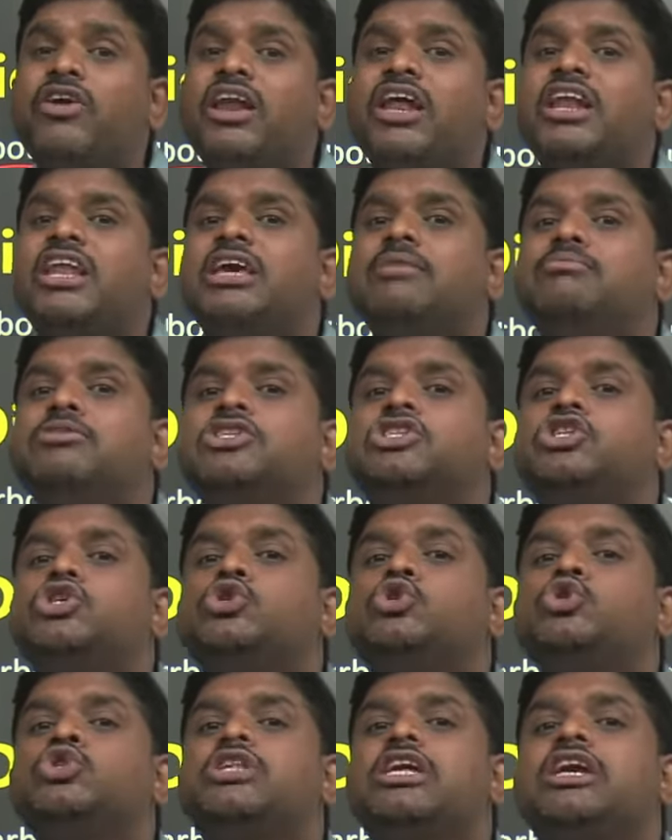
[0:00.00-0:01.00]
any
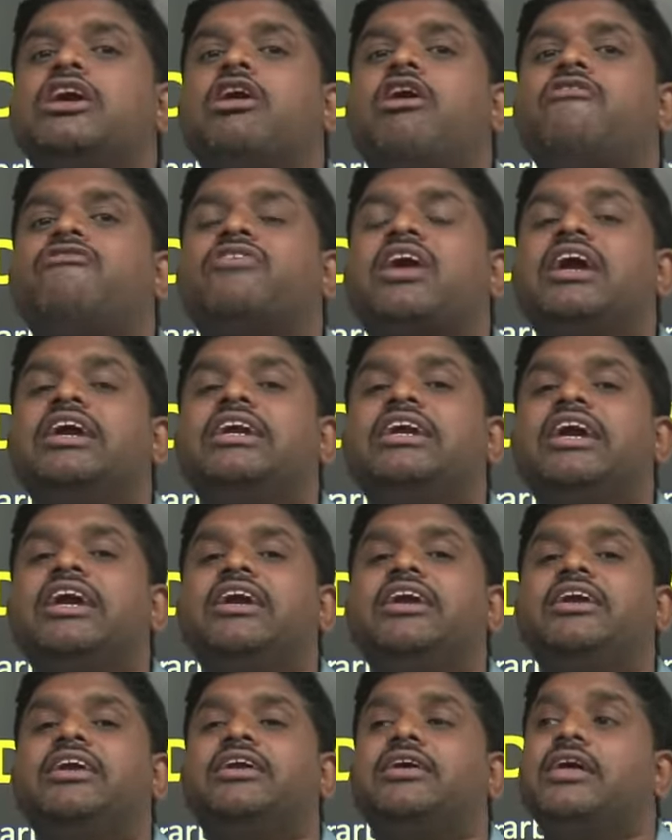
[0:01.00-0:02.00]
misusing of
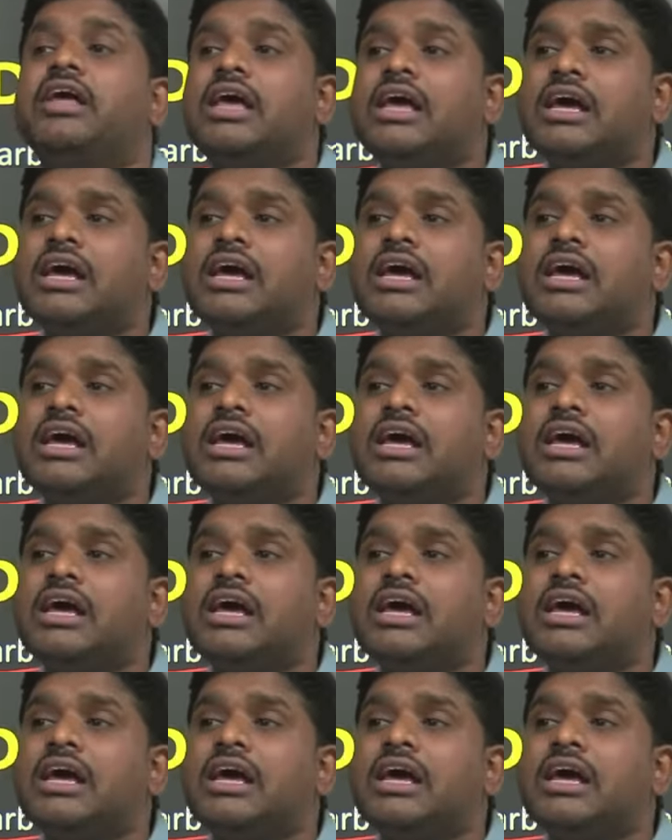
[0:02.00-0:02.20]
content.